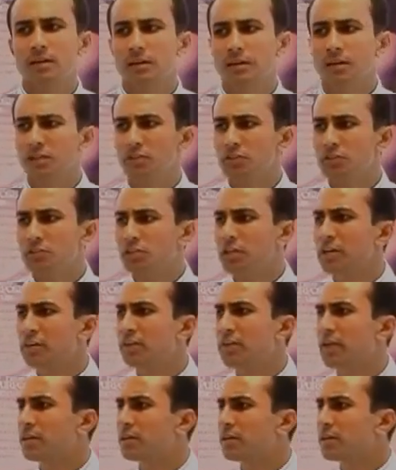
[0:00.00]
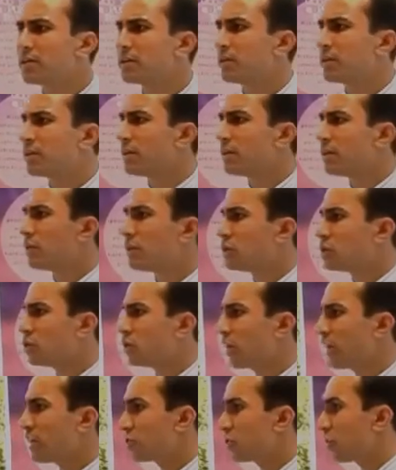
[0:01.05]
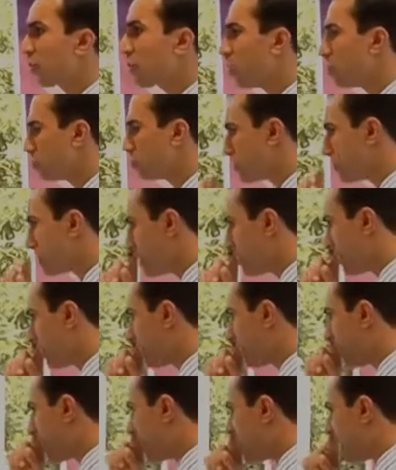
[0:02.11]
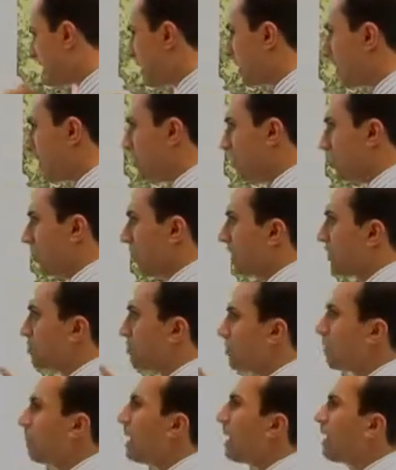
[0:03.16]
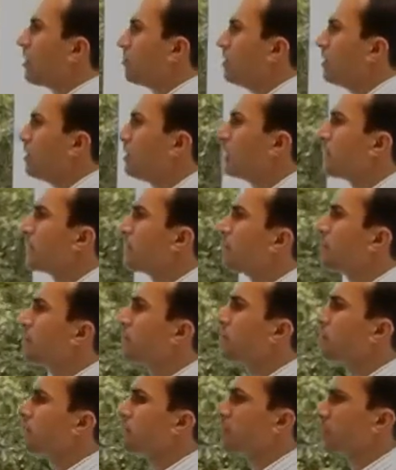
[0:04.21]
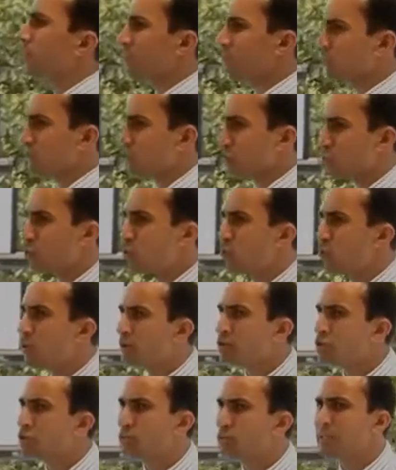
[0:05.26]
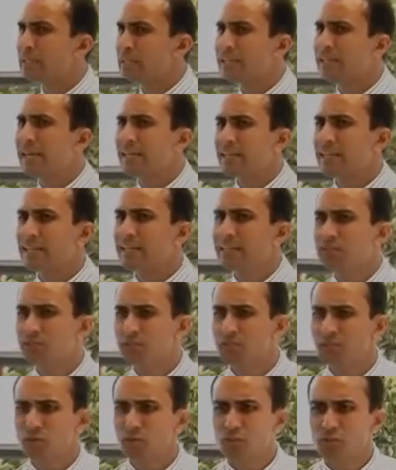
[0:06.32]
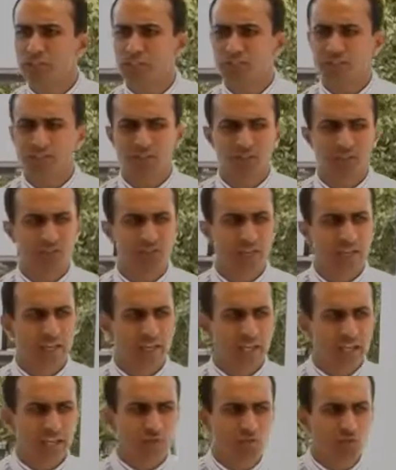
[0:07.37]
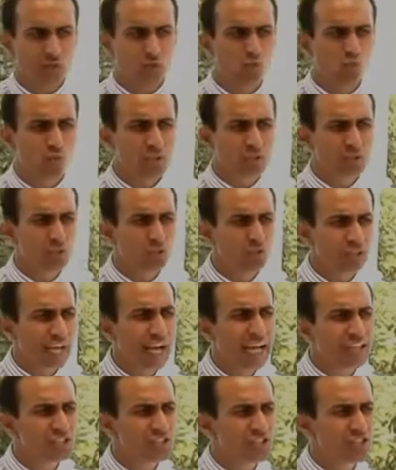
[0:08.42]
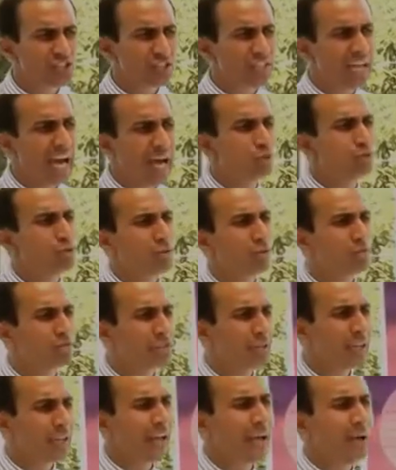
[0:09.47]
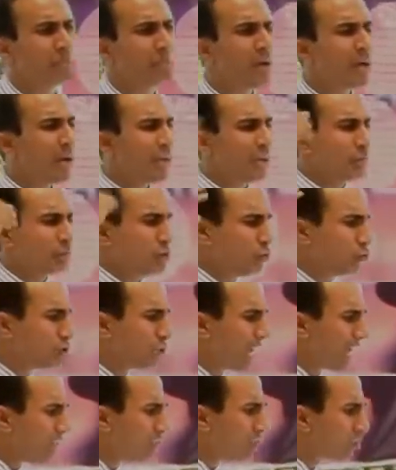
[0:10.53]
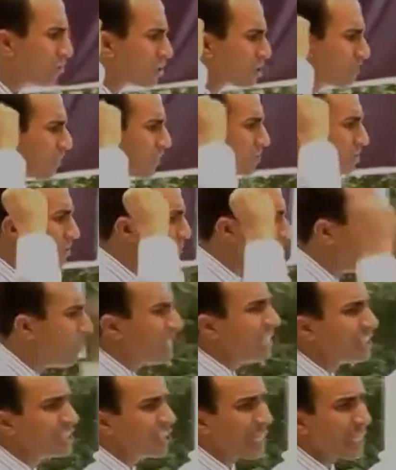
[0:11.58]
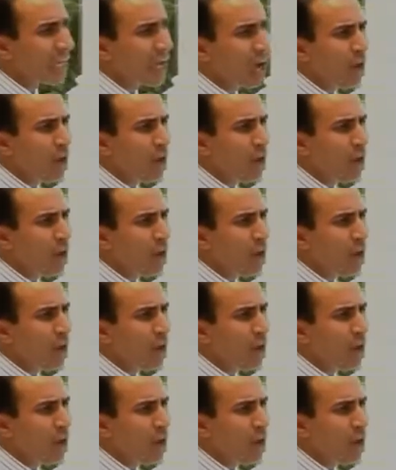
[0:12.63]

Leaders here then, your eyes are closed. Your heads are bowed. If you want to be that leader for Jesus, if you want to cast sin out of the camp, if you take the responsibility